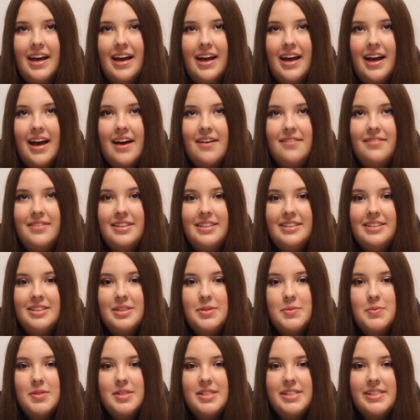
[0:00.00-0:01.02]
having
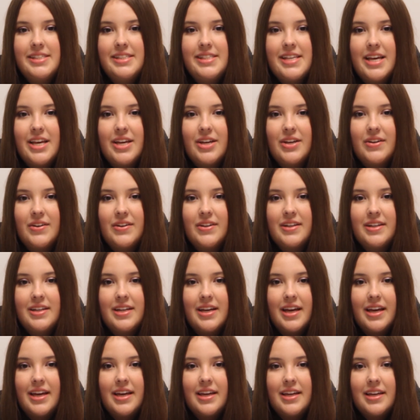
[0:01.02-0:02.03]
someone say good
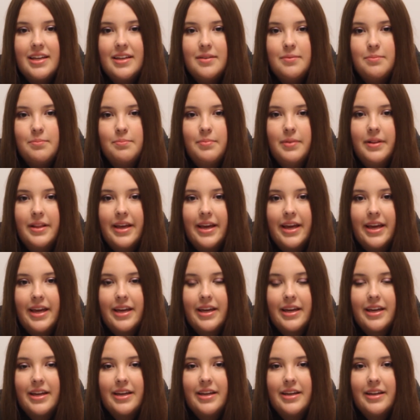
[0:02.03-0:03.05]
night,
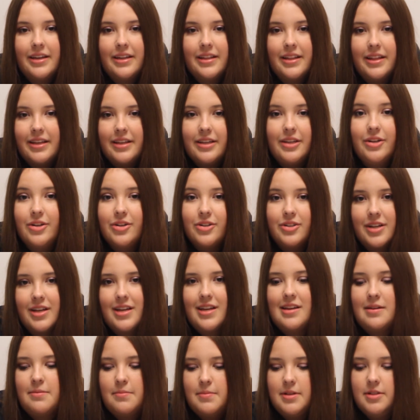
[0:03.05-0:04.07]
blank, like your
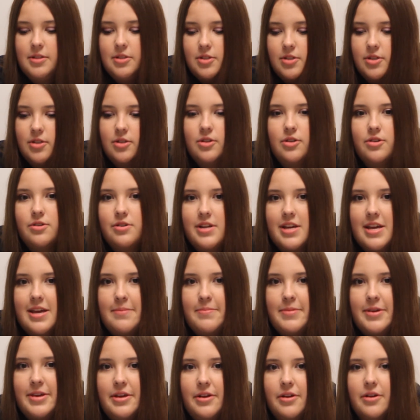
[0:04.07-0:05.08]
name, insert your
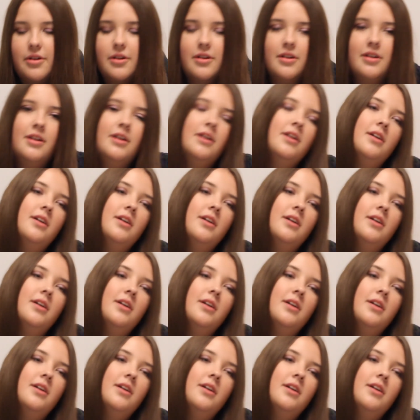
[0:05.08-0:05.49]
name here.